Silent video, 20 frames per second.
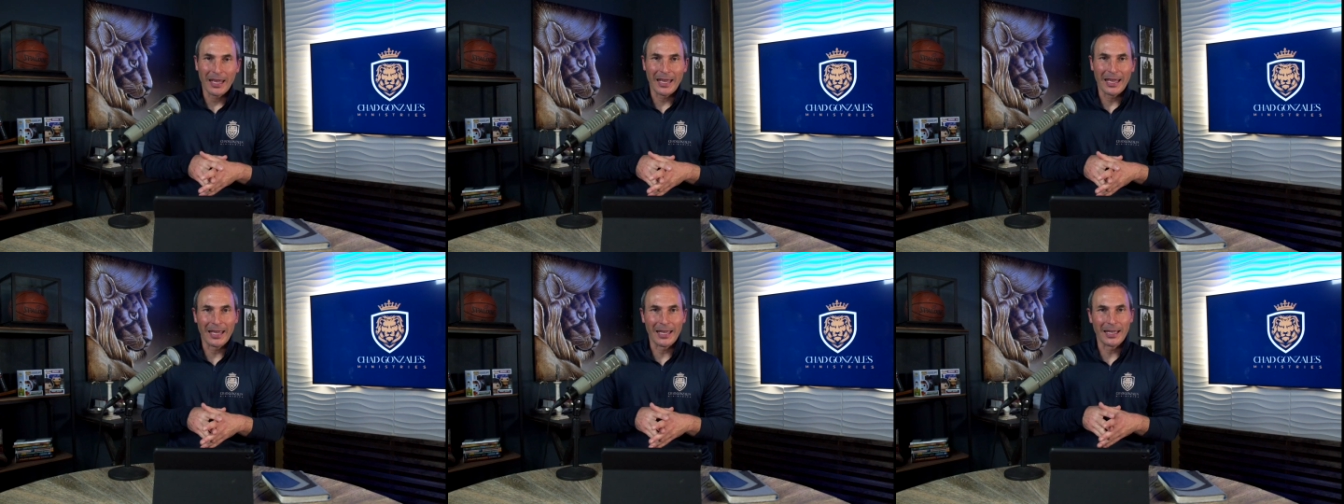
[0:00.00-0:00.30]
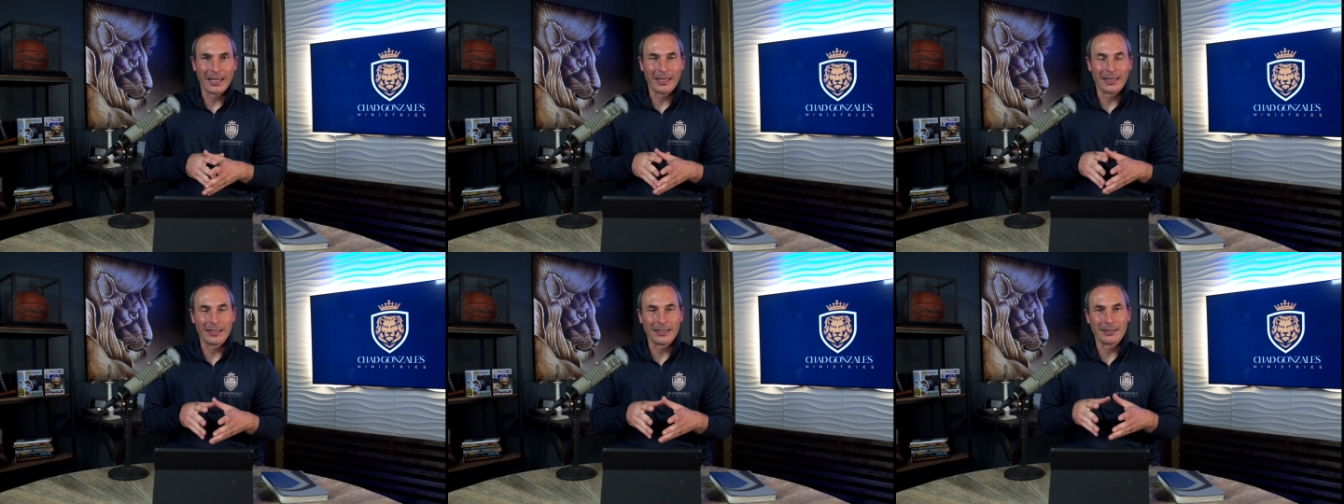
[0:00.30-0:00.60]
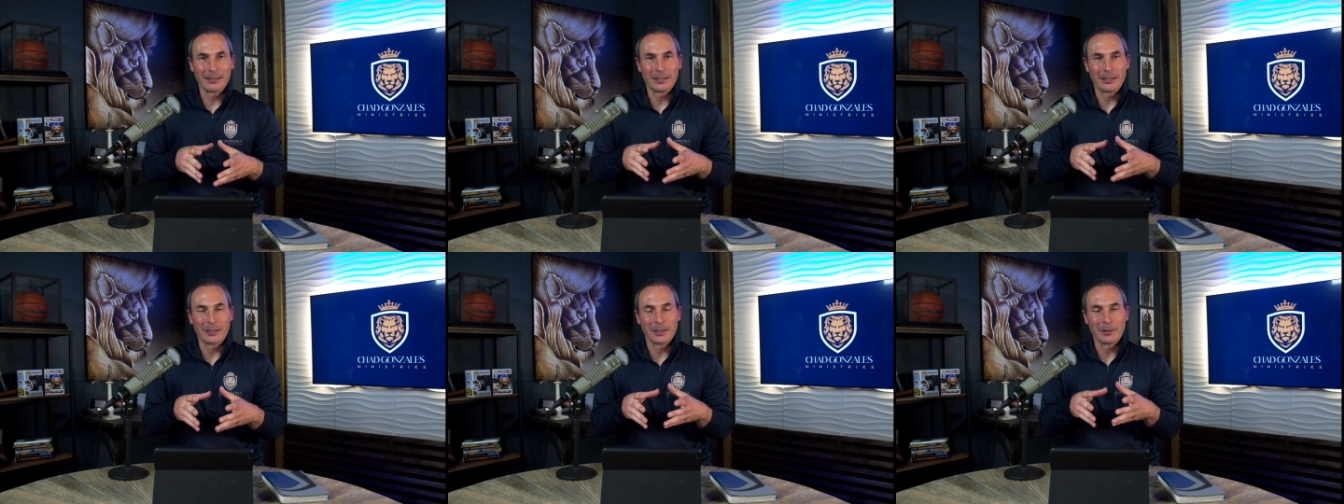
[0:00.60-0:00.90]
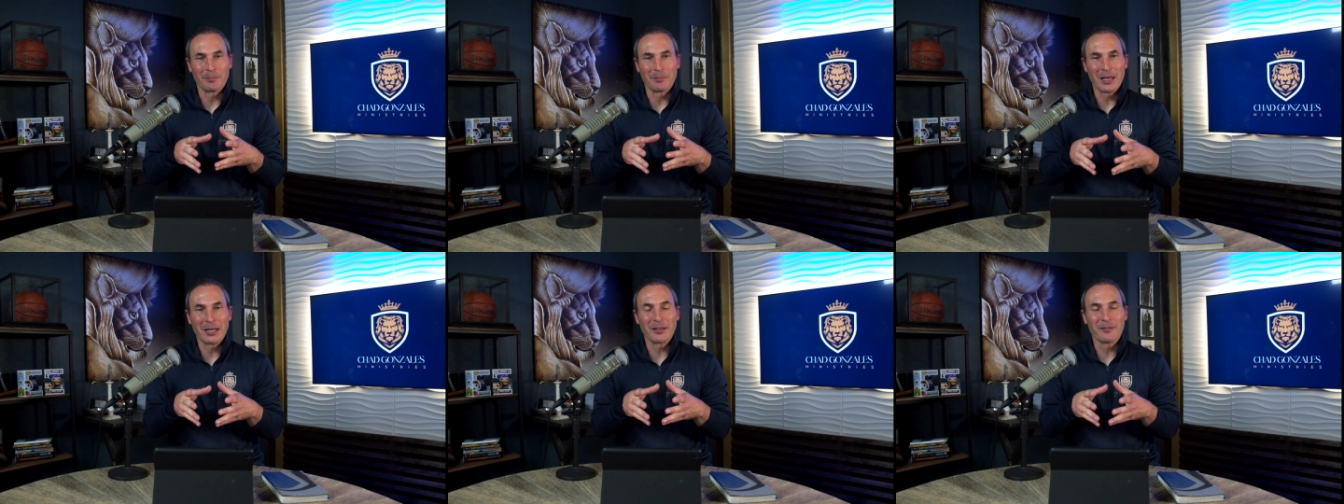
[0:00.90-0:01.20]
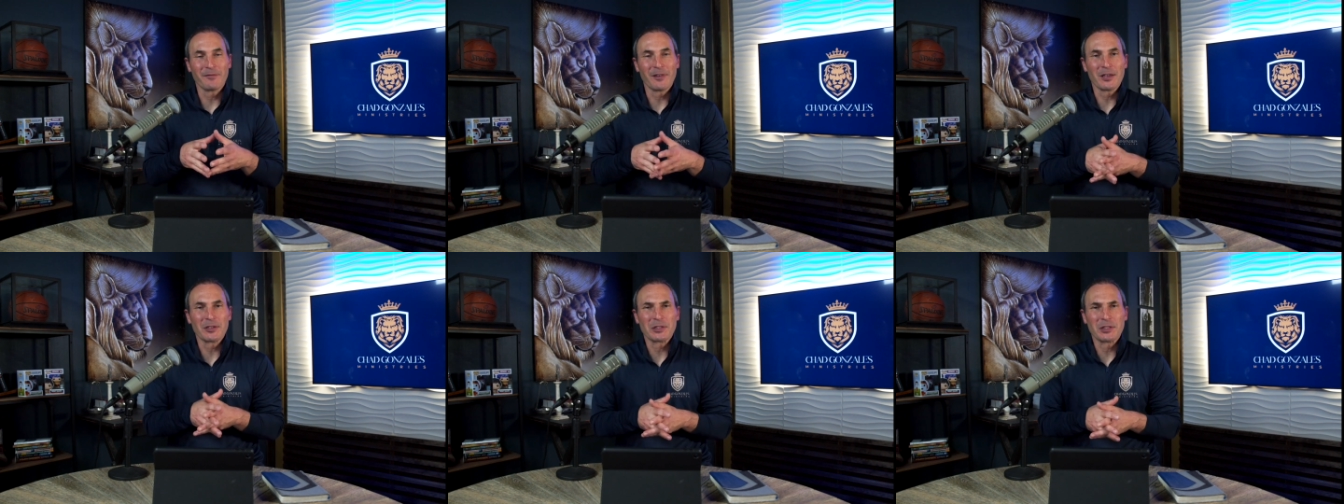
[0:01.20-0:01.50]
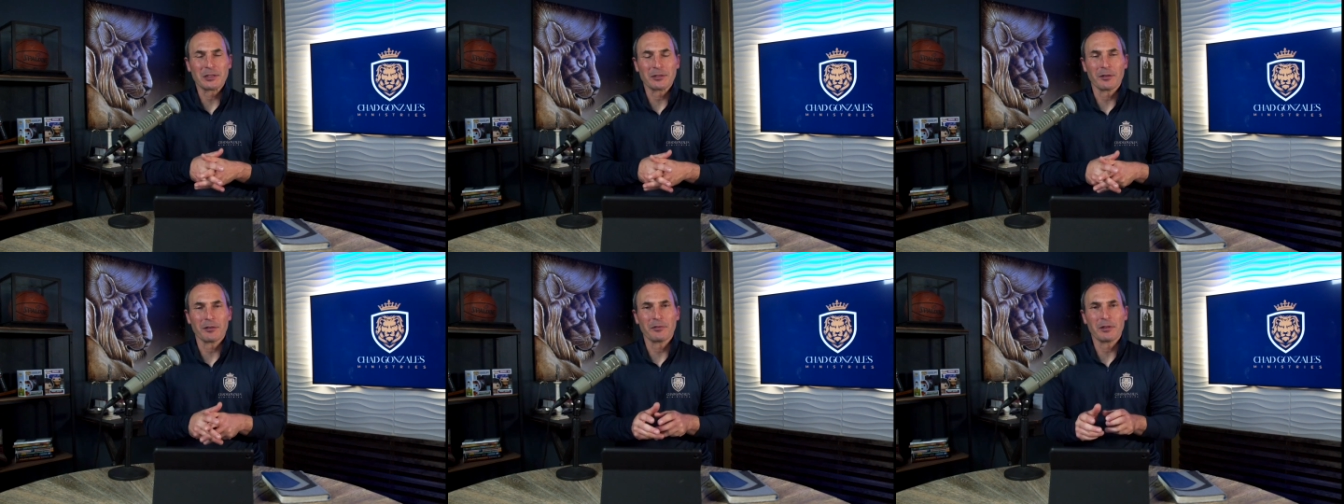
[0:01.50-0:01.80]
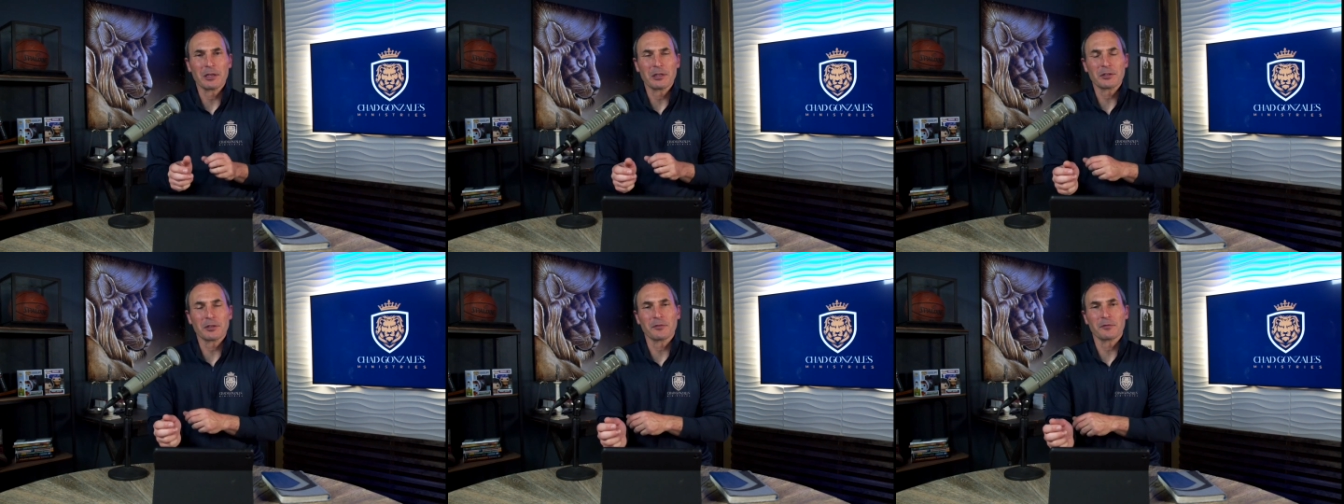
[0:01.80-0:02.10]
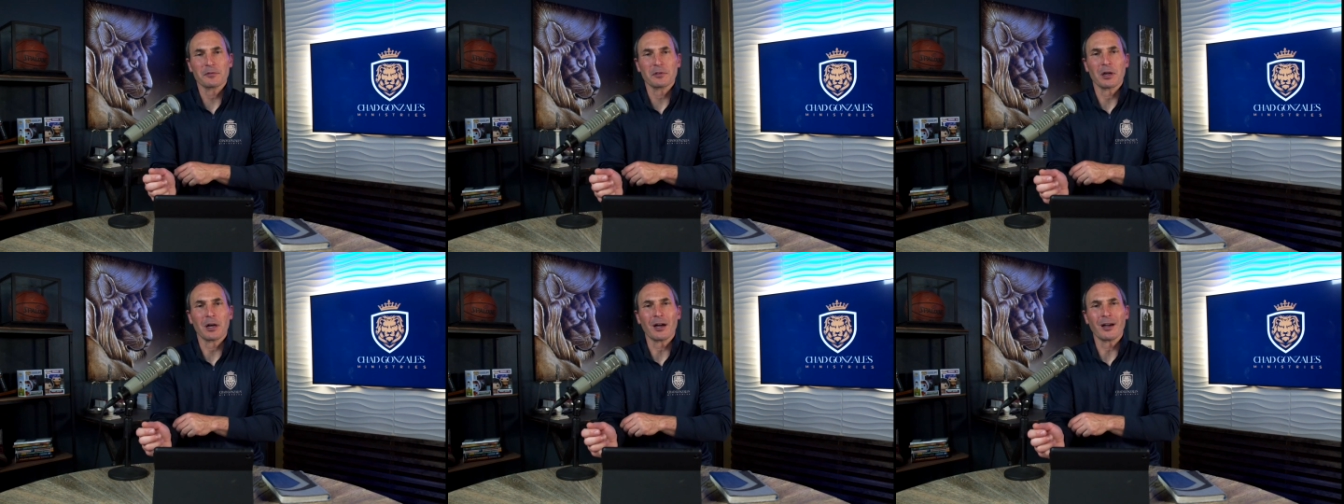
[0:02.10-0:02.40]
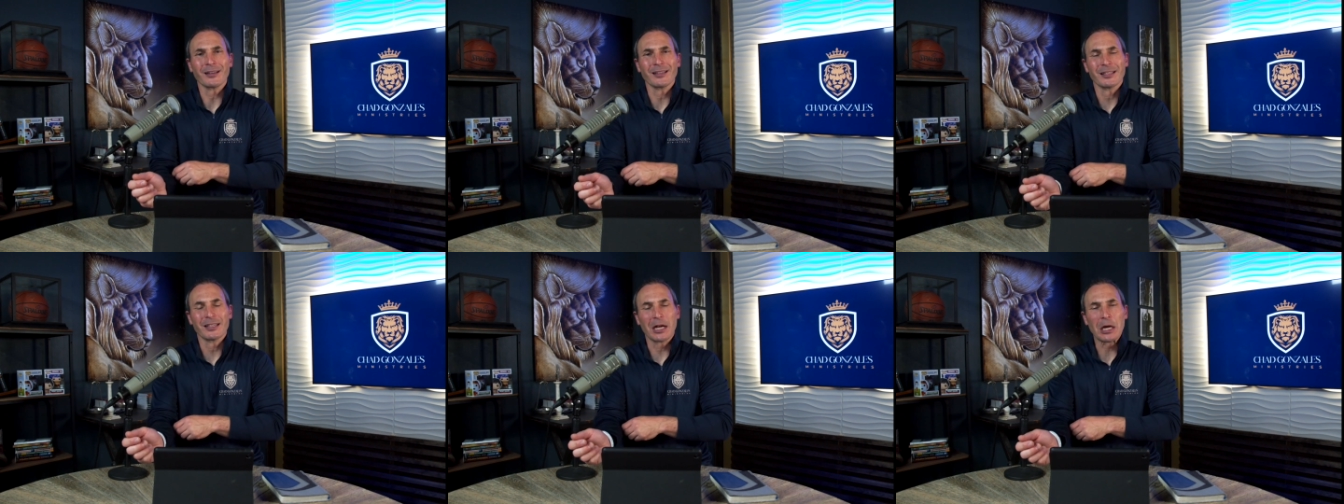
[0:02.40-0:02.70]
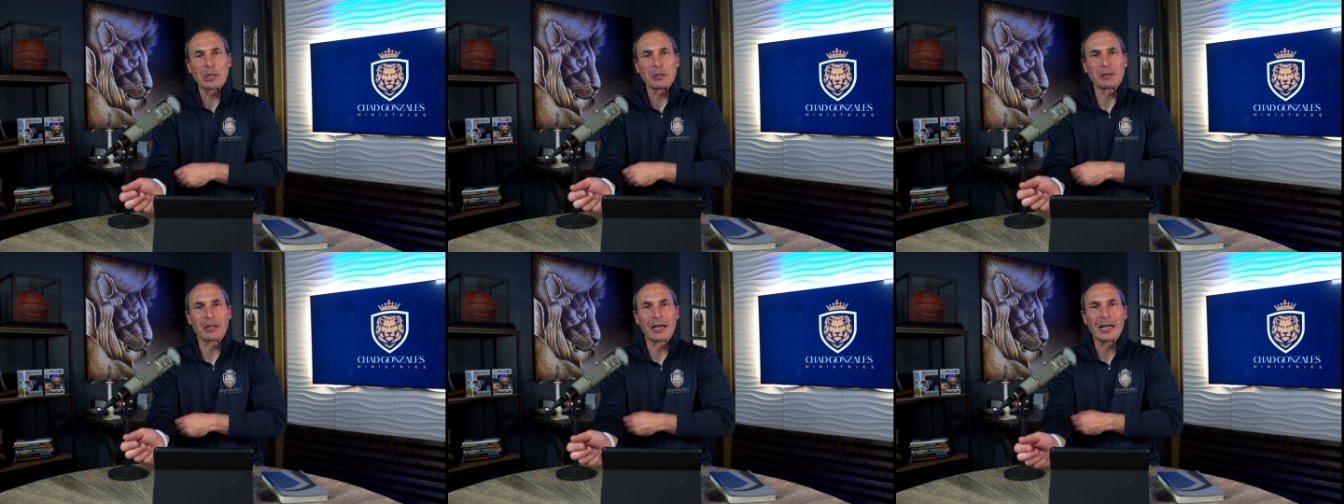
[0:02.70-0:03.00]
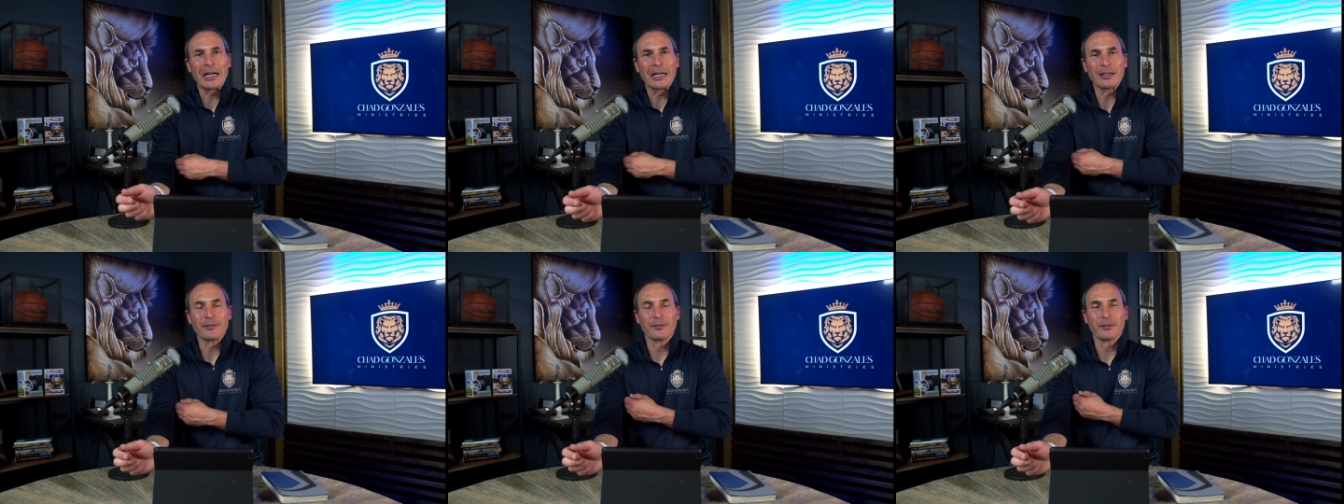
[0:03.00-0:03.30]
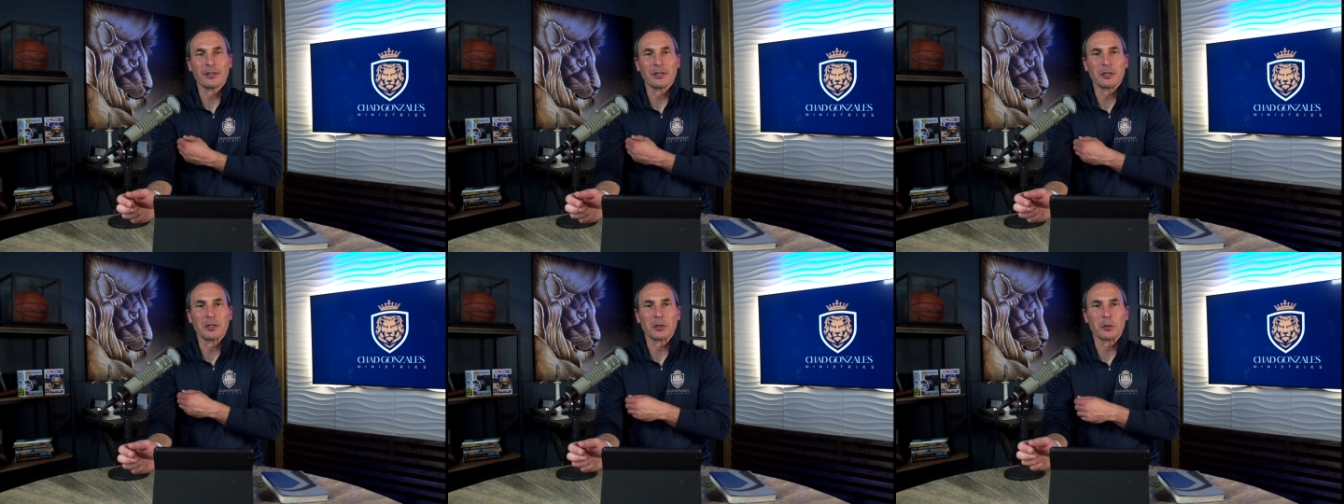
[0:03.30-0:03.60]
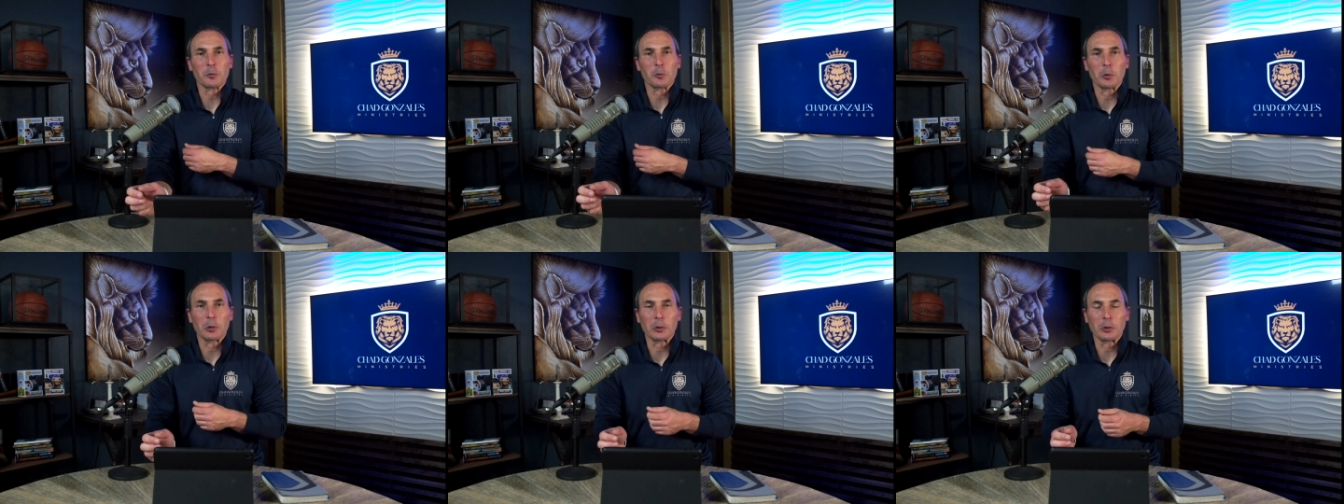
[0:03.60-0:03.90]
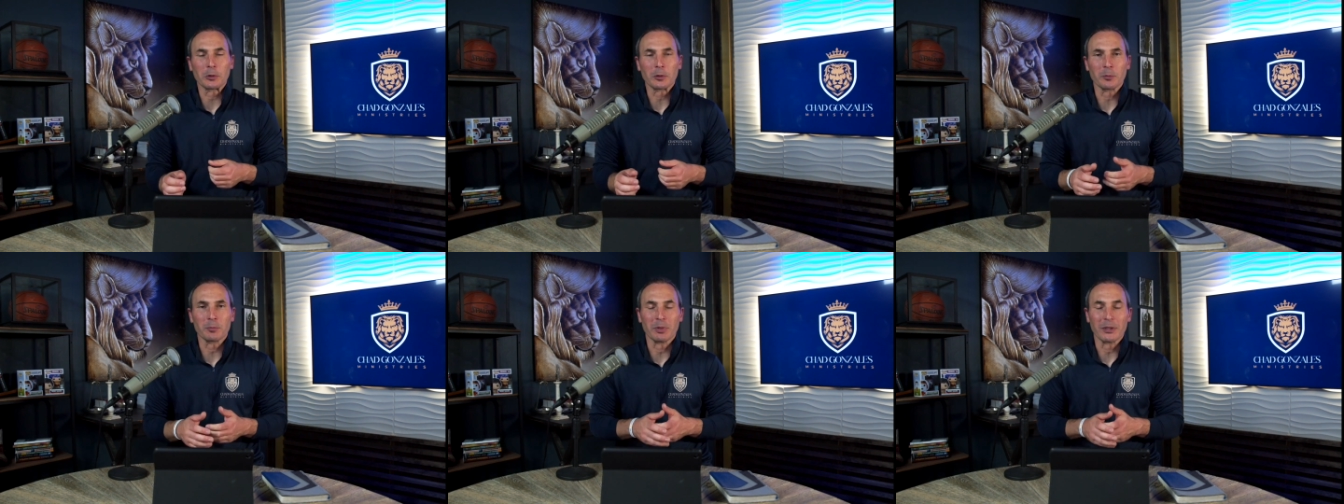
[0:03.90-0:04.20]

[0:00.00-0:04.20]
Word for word: and uh, manifesting the things of God in our life and in our world.